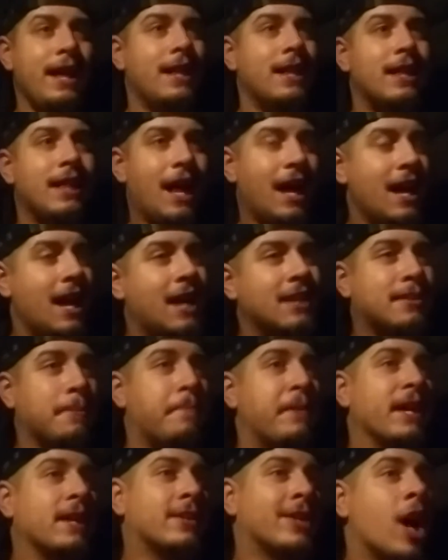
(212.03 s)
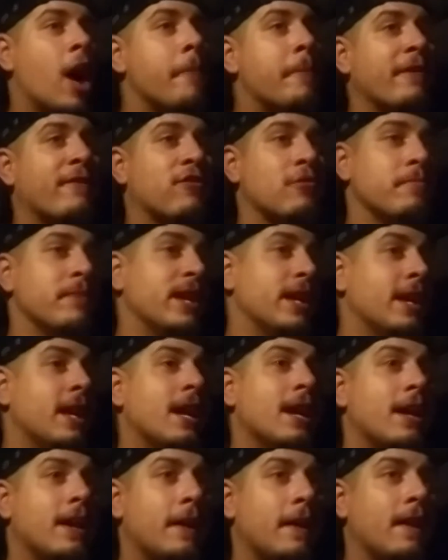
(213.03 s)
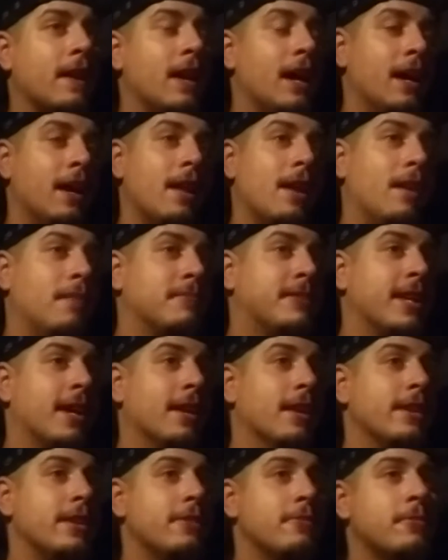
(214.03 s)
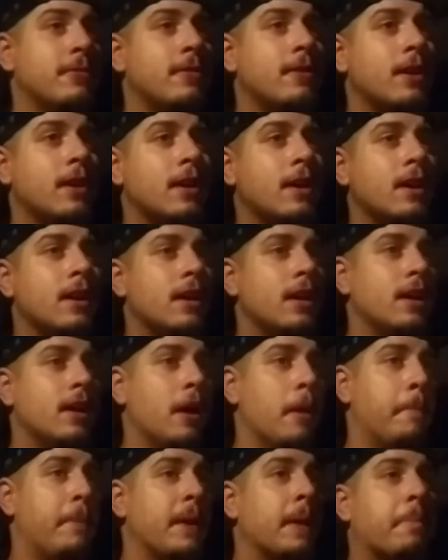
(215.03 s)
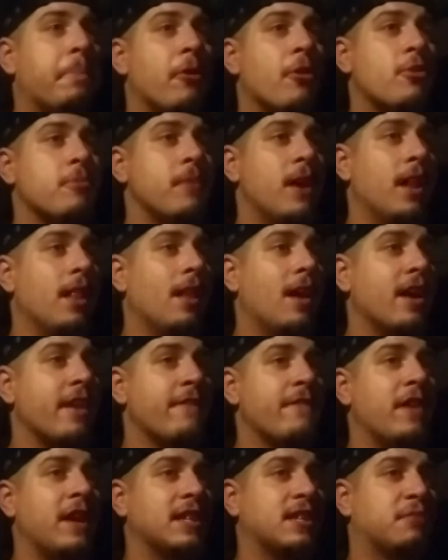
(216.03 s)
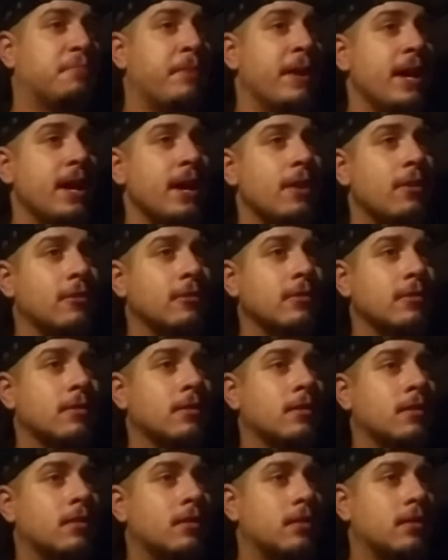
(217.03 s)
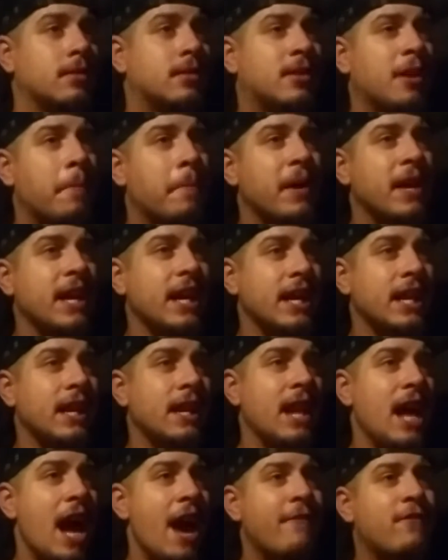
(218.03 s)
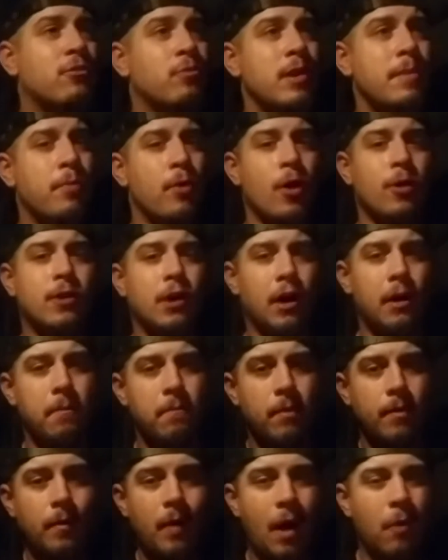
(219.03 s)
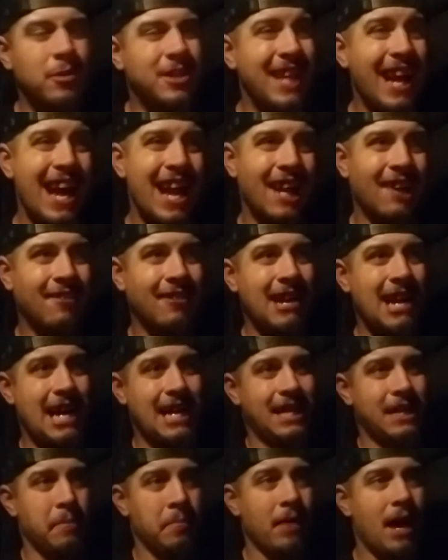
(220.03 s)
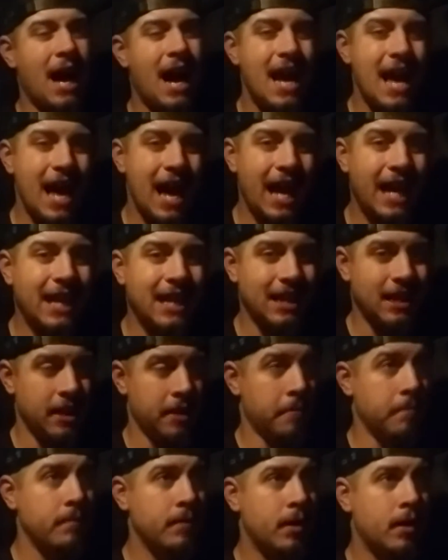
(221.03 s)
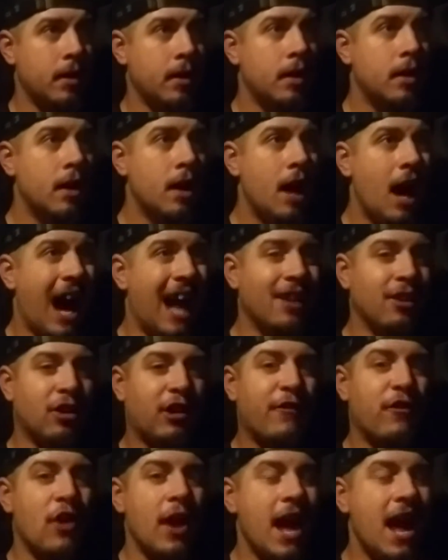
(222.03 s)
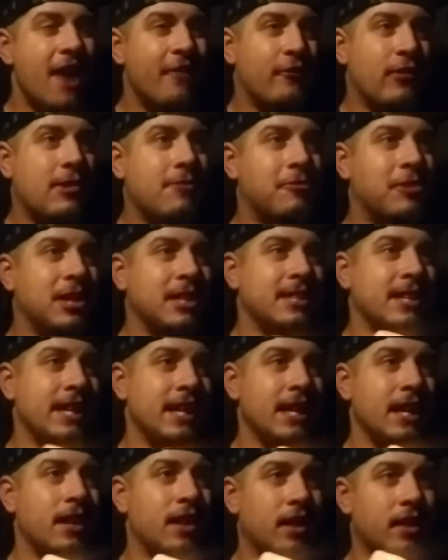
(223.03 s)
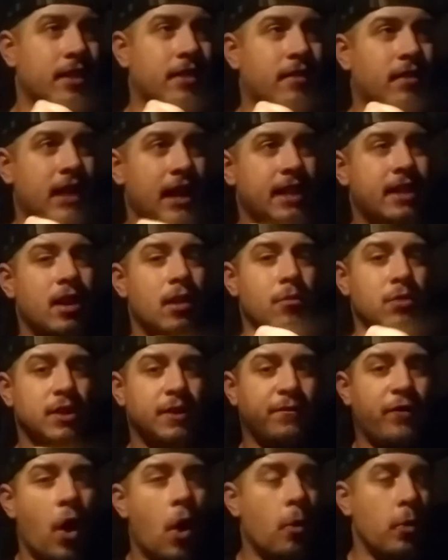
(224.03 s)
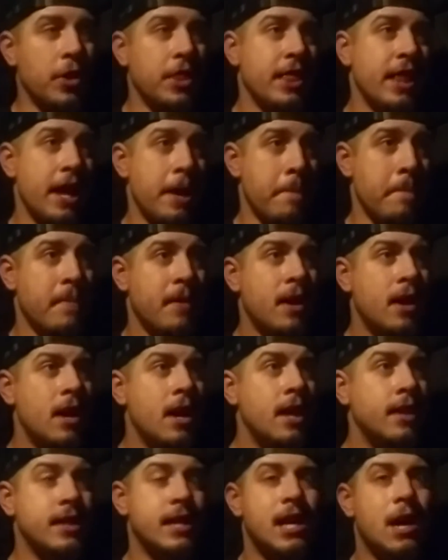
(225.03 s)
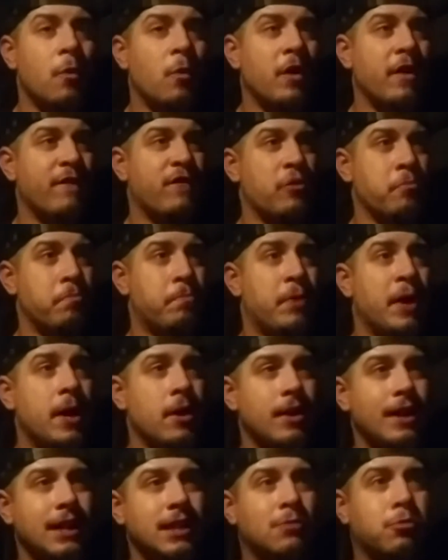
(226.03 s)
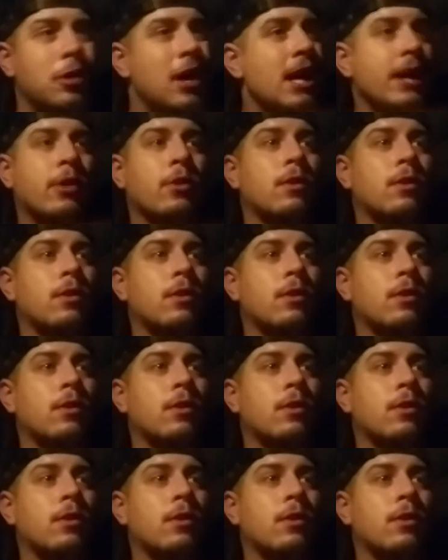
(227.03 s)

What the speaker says: that's a big topic for me. I'm telling you. A big part of my life I spent on somebody, and after we broke up, I was angry at them. I hated them. I looked for every reason that there was fault in them. And then I went for periods where I